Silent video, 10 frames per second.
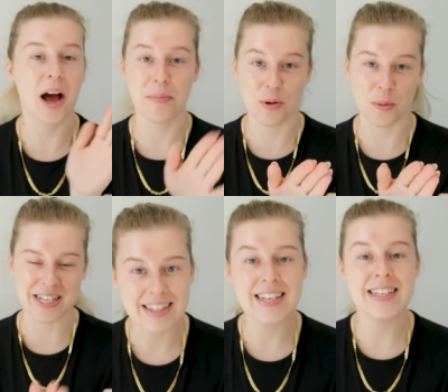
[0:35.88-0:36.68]
I promise.
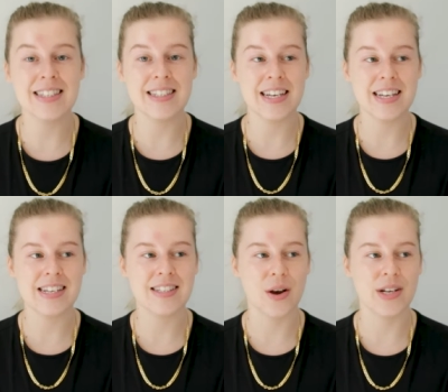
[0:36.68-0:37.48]
This
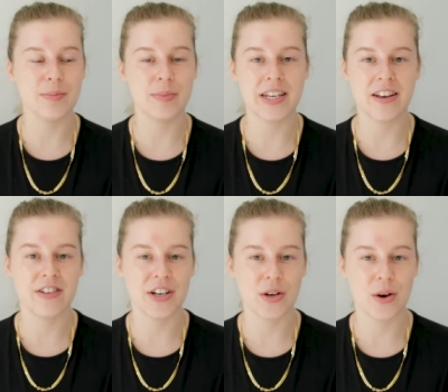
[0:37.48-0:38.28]
is going to be a
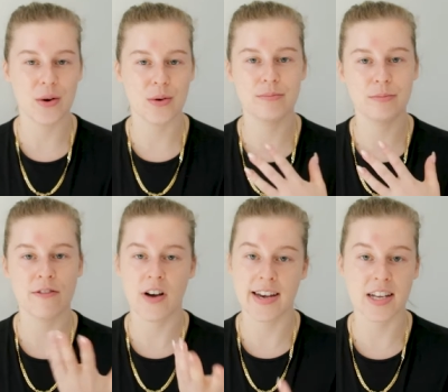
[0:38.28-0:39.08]
video
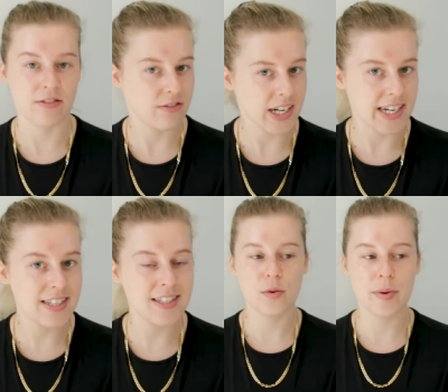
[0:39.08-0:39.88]
providing
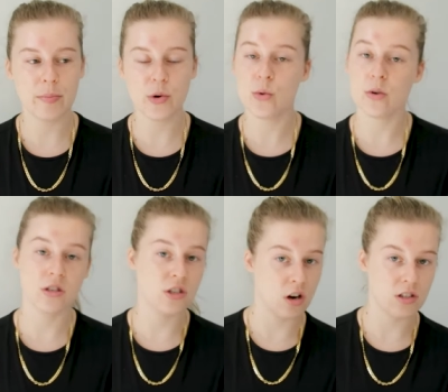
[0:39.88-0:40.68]
advice for people who are
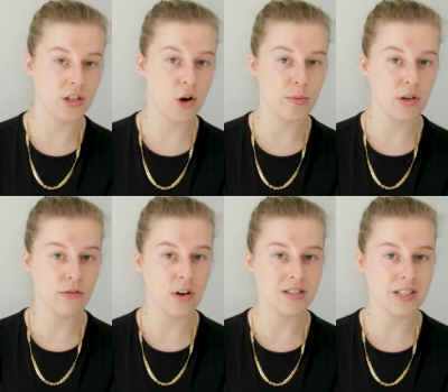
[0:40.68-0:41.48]
starting Open
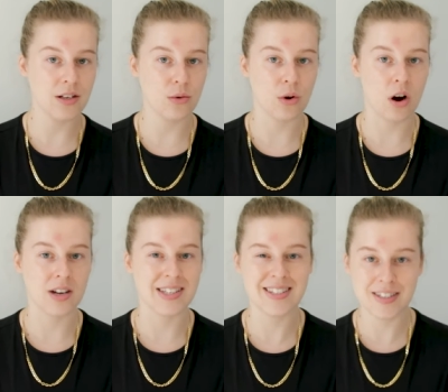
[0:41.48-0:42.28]
University or are
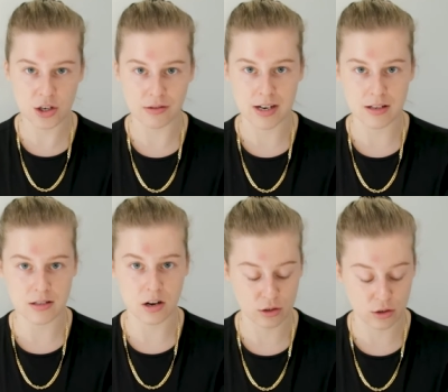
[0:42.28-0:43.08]
considering
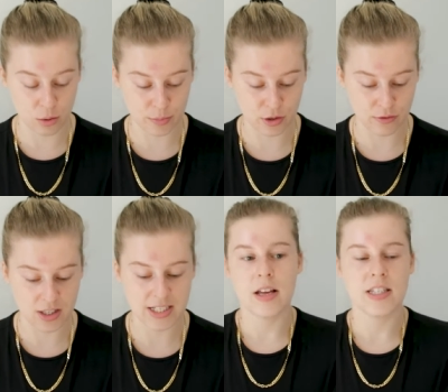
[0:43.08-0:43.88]
starting Open
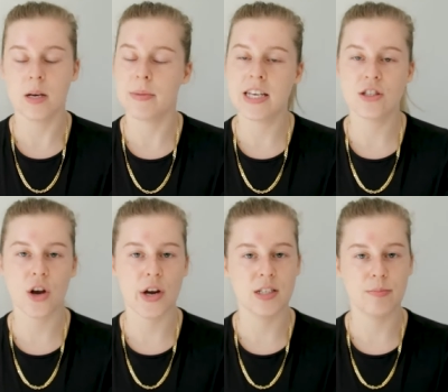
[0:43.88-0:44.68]
University. Some of these are
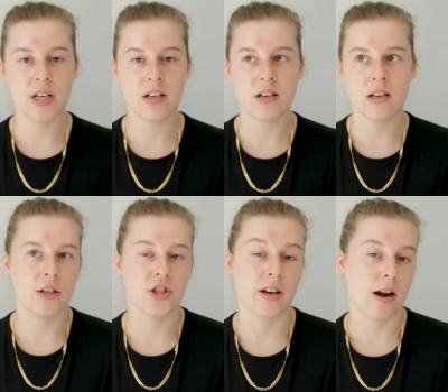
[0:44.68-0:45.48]
going to be
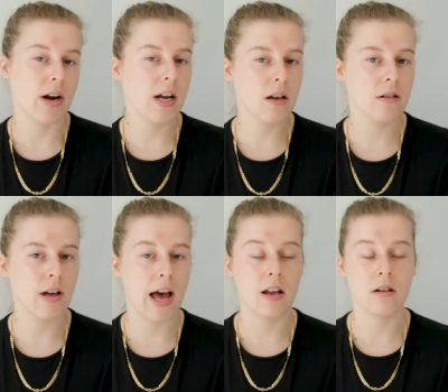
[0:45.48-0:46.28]
generic,
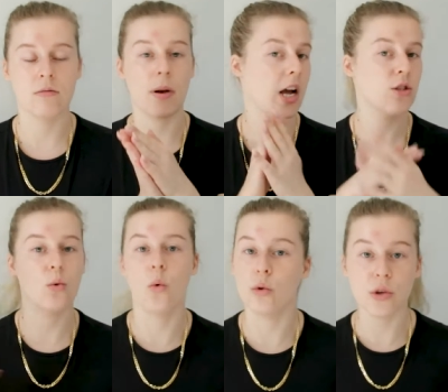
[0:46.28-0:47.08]
and apply to
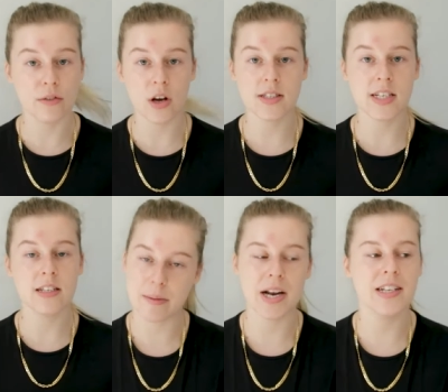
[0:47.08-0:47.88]
all universities.
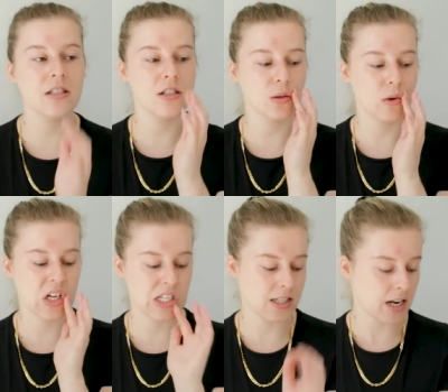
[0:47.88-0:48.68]
But I didn't just want
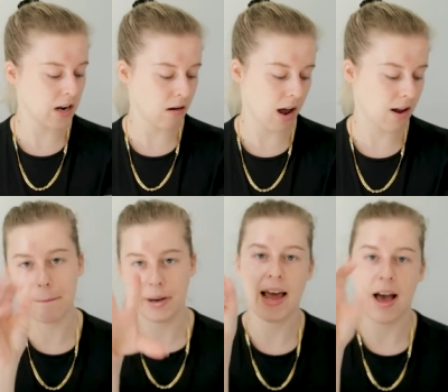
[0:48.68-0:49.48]
to sit here and
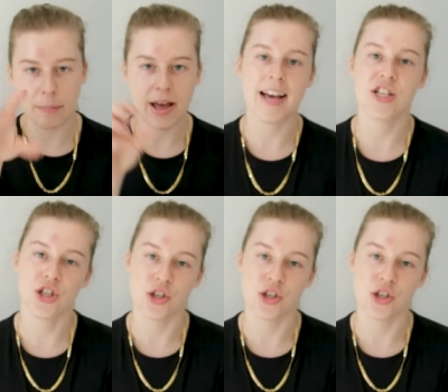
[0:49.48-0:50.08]
blab at